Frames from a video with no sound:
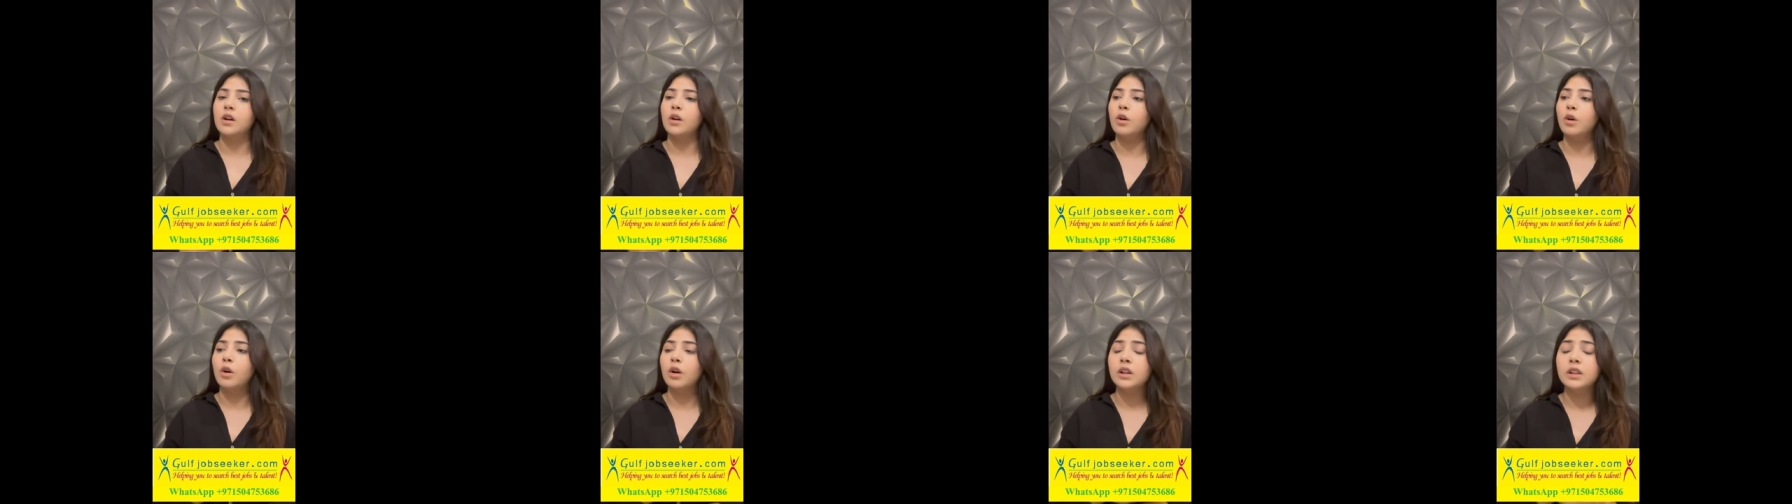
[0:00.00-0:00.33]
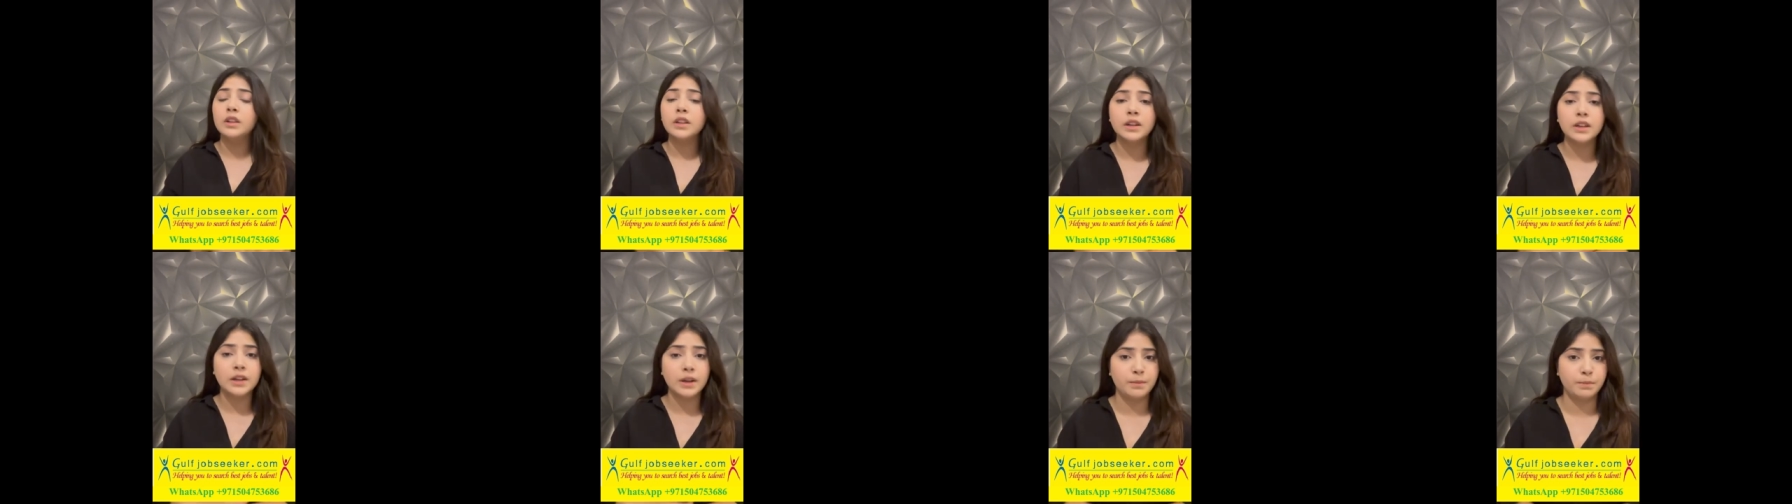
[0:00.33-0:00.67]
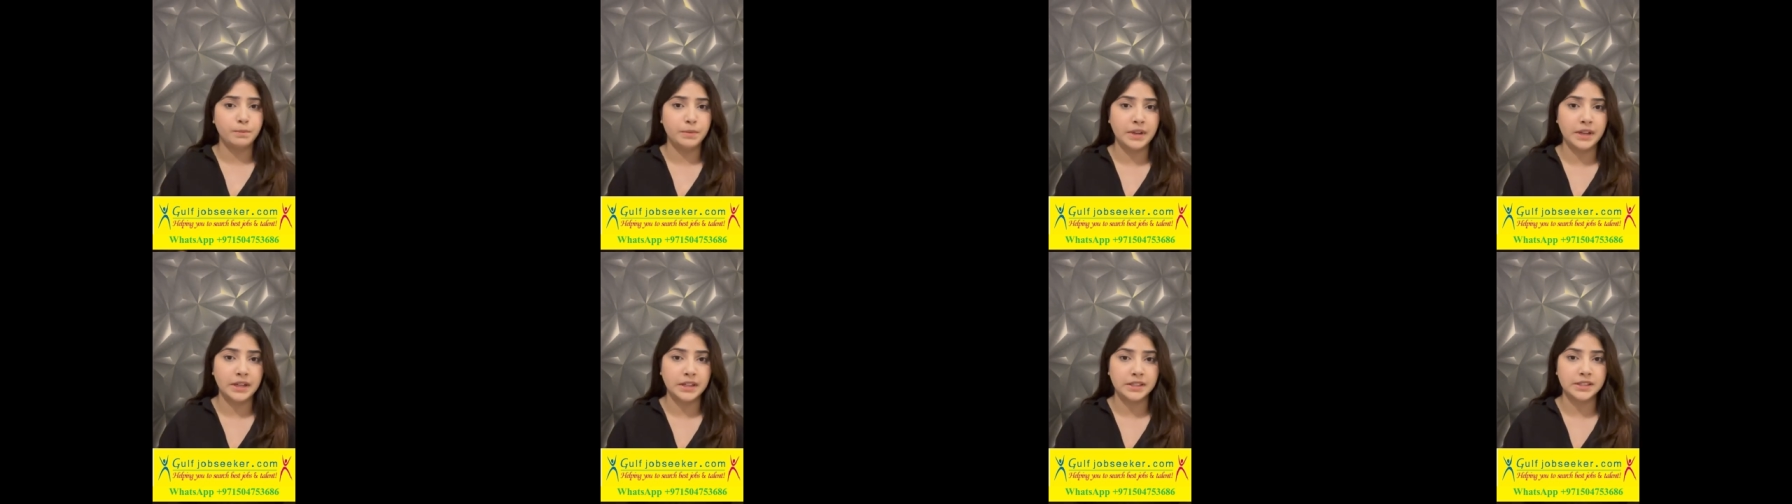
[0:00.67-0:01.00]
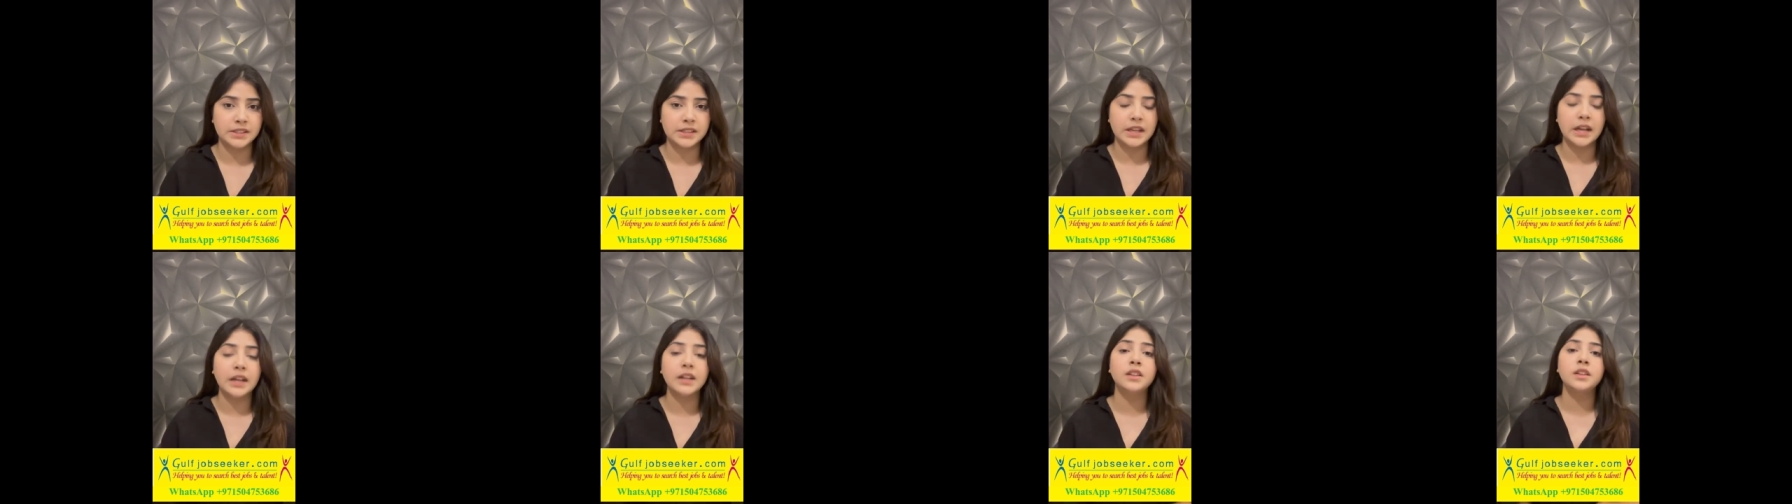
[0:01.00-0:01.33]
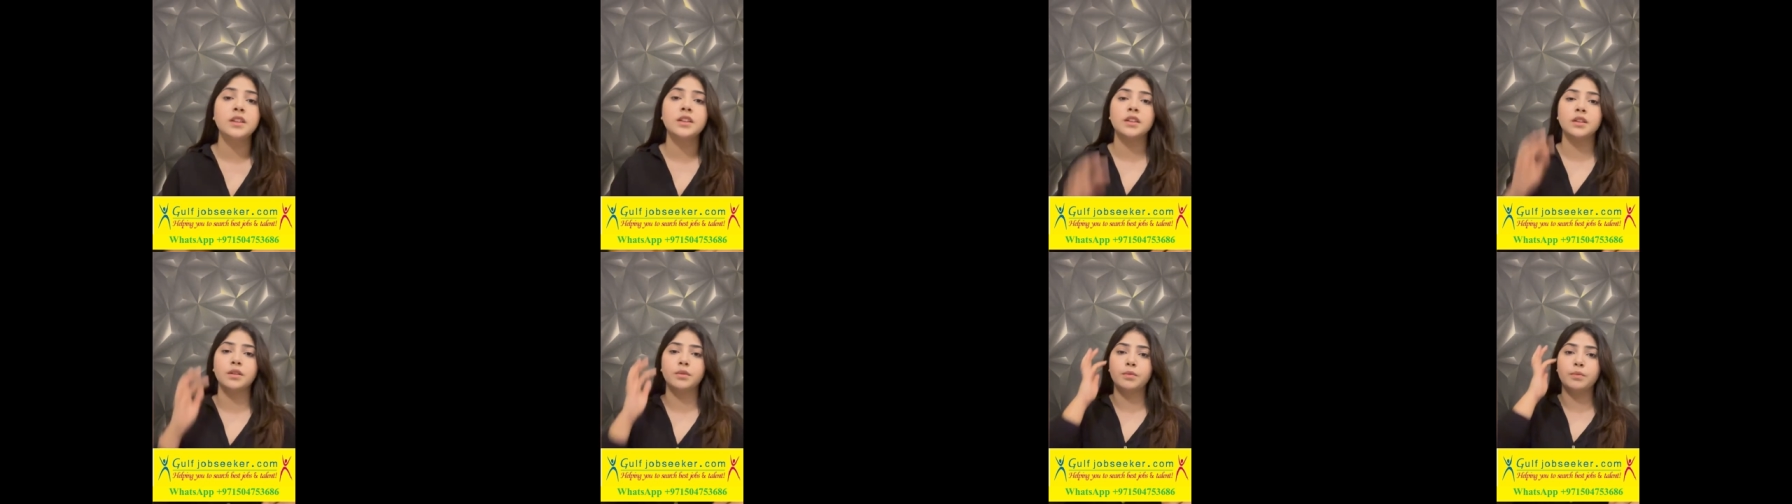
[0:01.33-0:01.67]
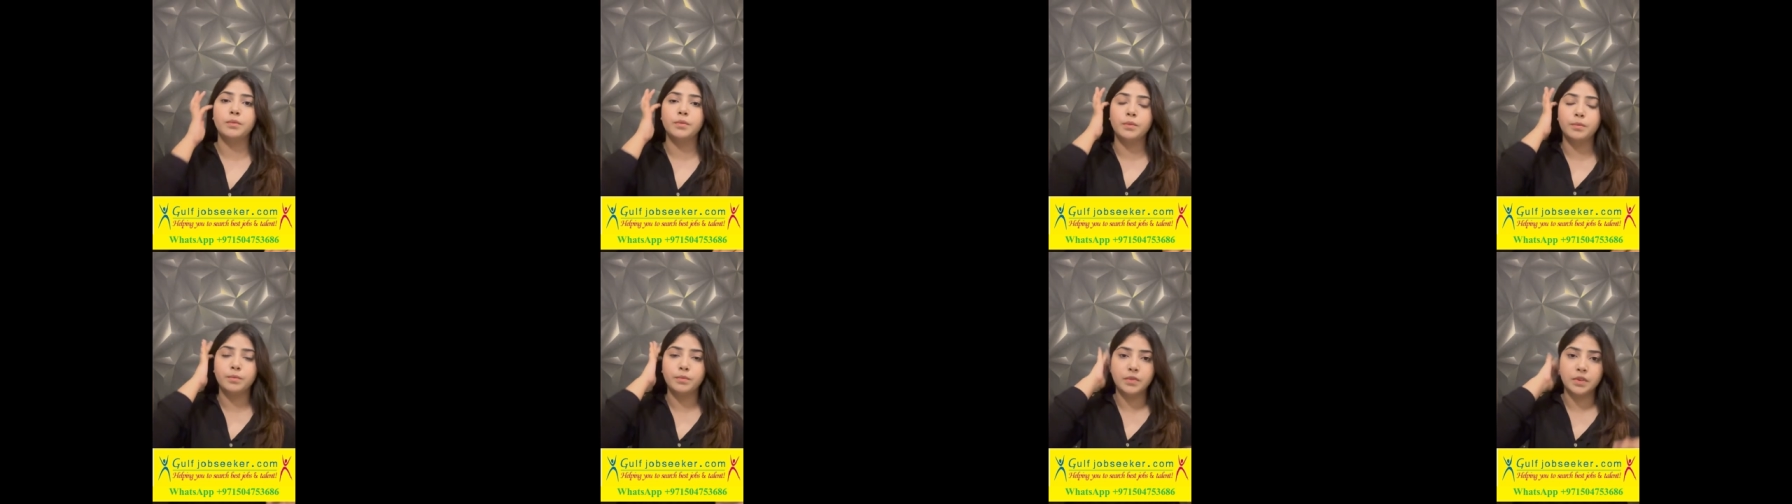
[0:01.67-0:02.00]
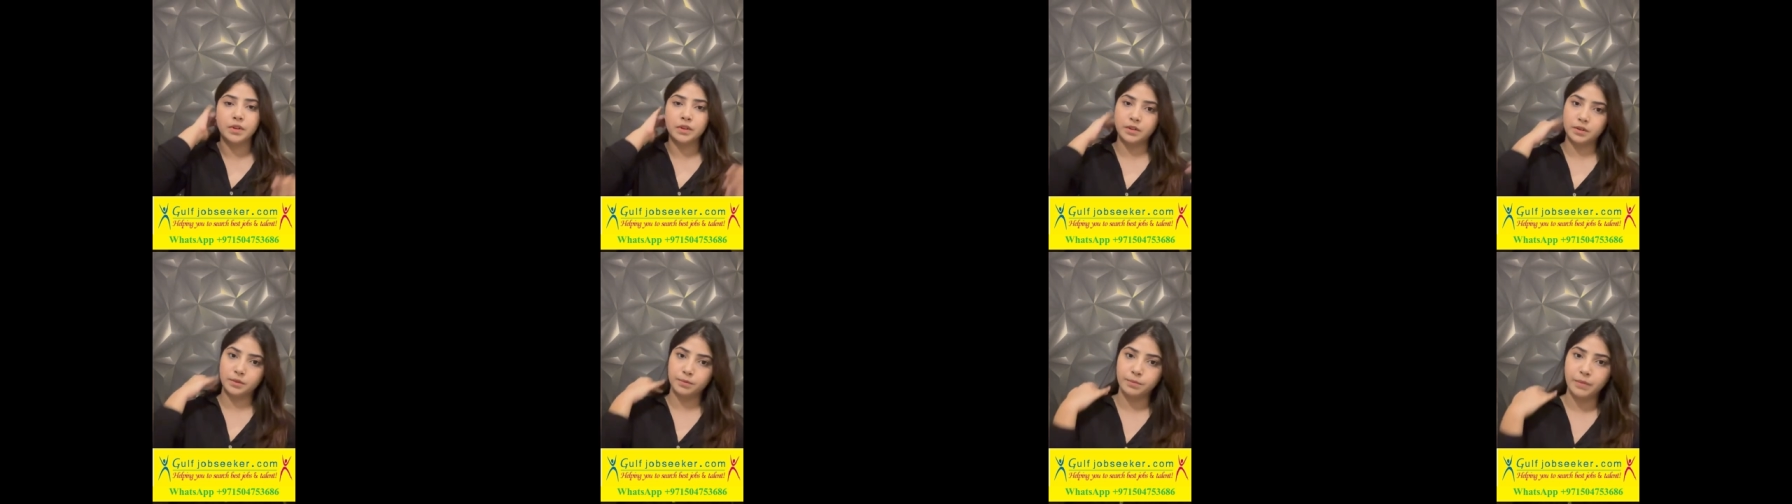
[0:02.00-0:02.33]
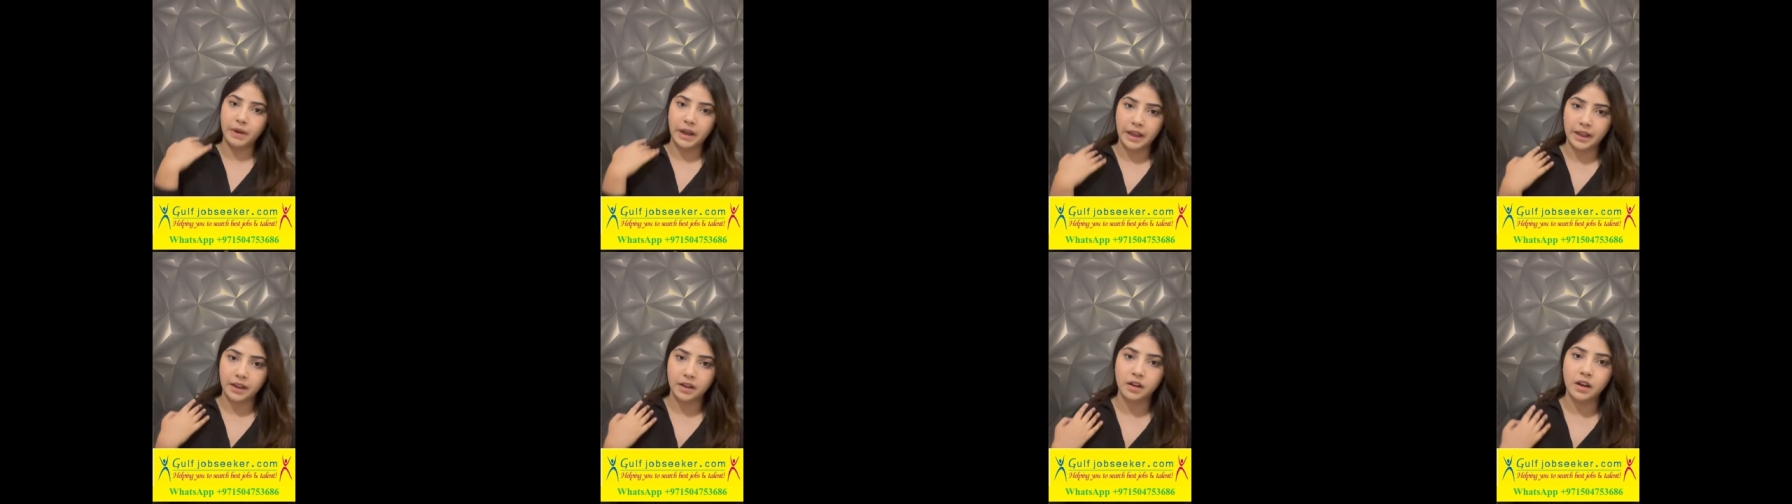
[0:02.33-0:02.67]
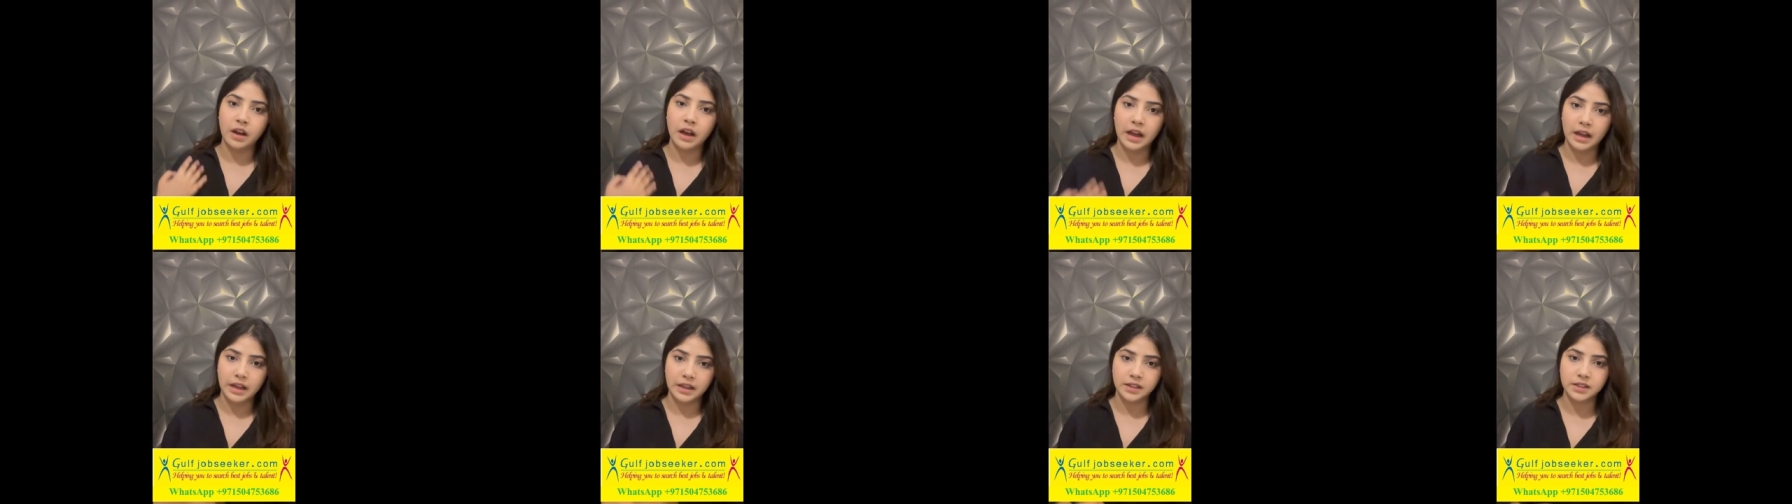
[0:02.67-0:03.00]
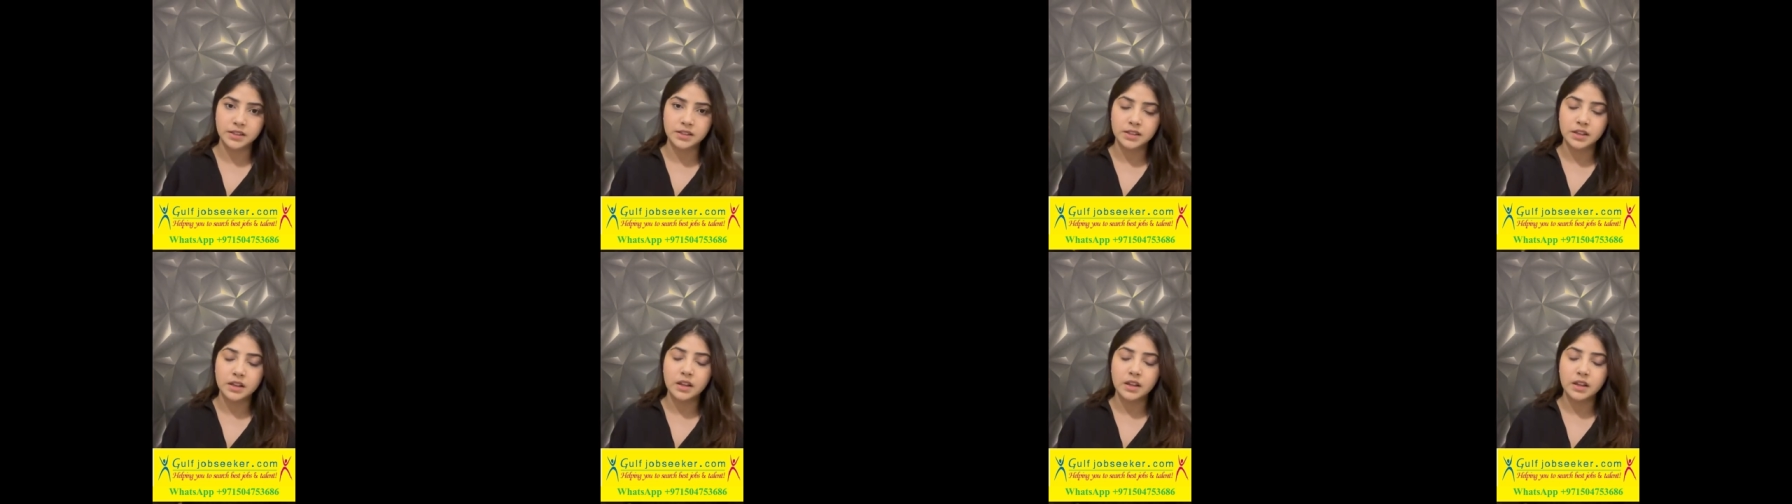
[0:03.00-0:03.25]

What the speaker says: all the complaints that the buyer has